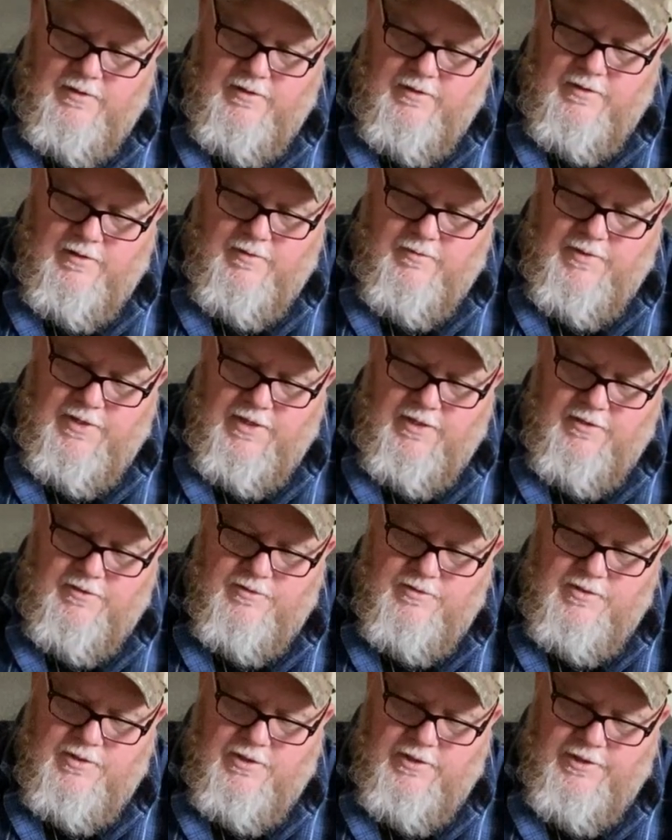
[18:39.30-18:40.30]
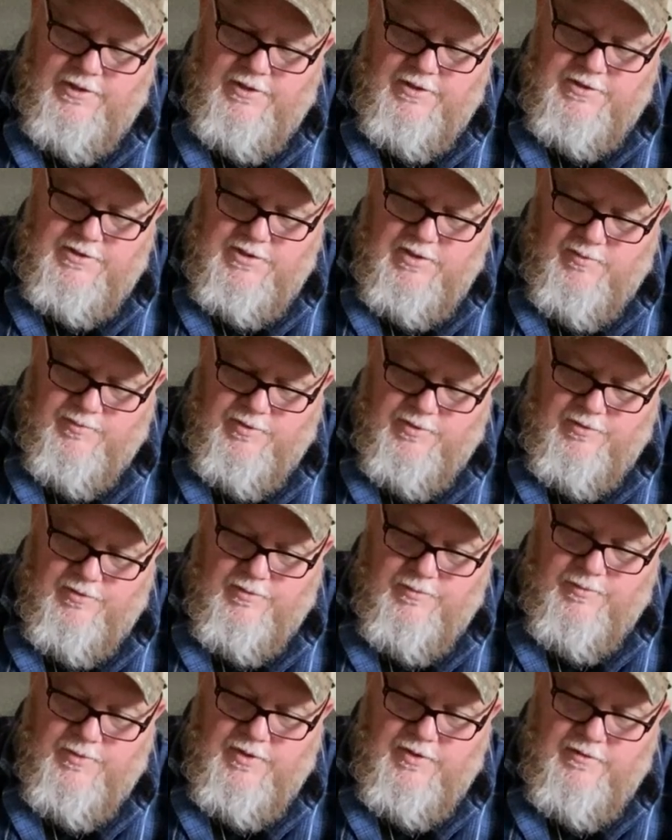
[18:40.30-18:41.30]
I got to clean this up a
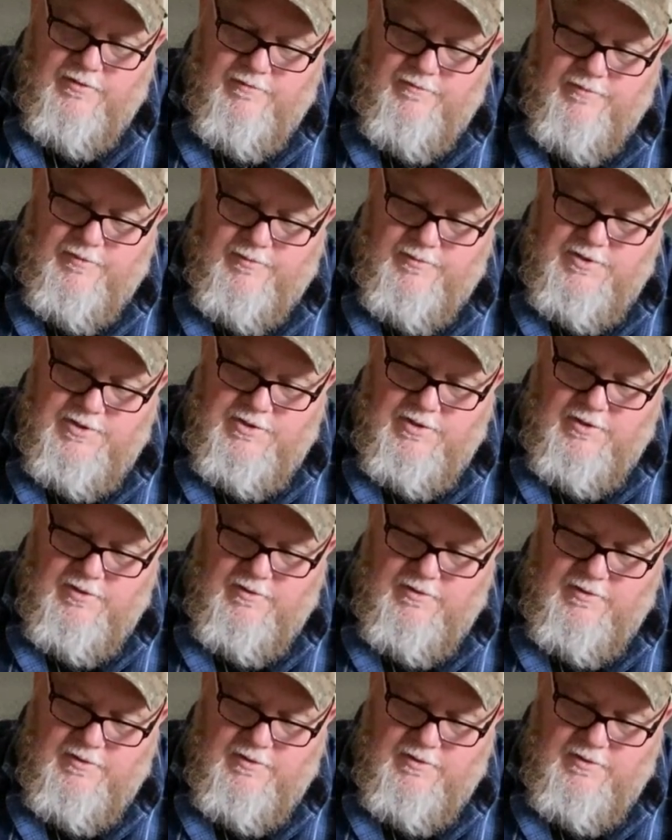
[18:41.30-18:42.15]
little bit from sitting.